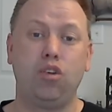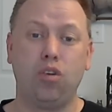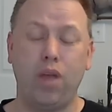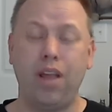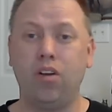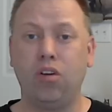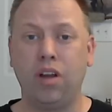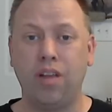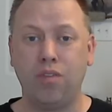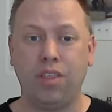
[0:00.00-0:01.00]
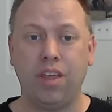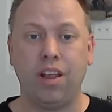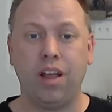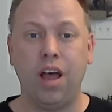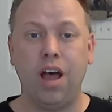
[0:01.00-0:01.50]
creator and
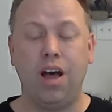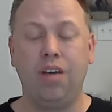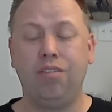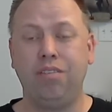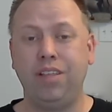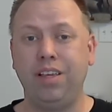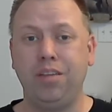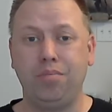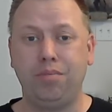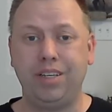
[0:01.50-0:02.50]
everything of the